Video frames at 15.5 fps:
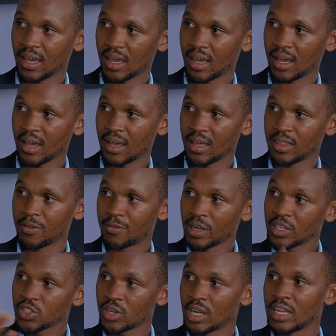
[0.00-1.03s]
uh, the
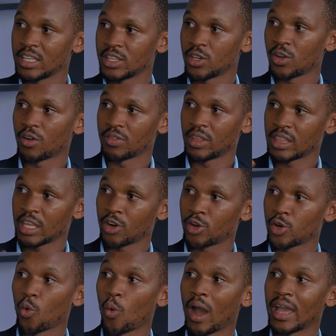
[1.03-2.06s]
functionality of the
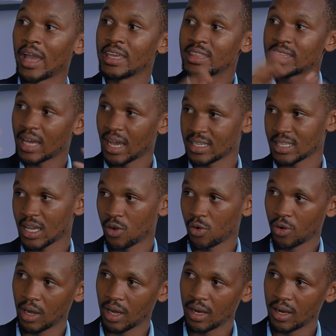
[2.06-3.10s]
thyroid were hit as a
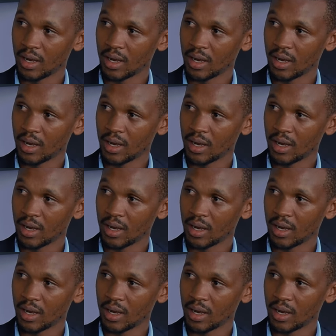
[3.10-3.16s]
whole.